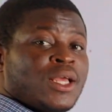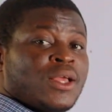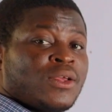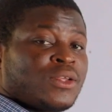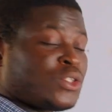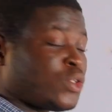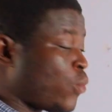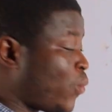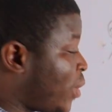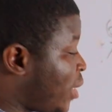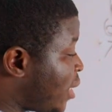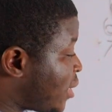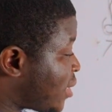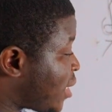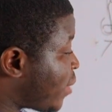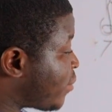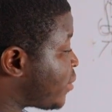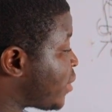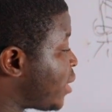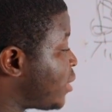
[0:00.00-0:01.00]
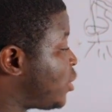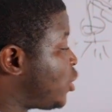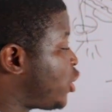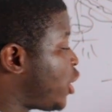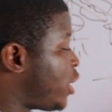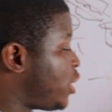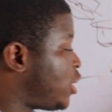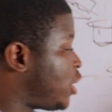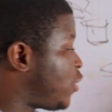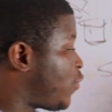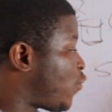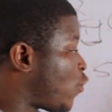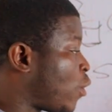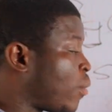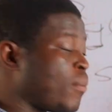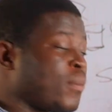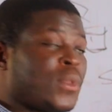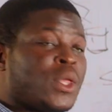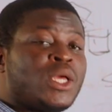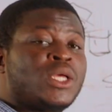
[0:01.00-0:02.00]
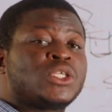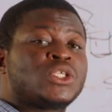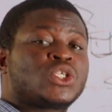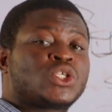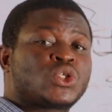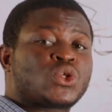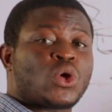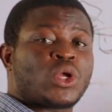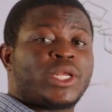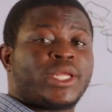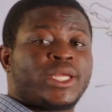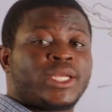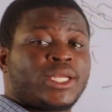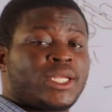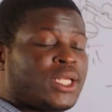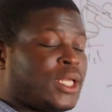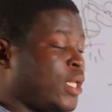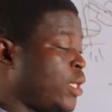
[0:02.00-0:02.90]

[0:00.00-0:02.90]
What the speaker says: So when the substance changes from solid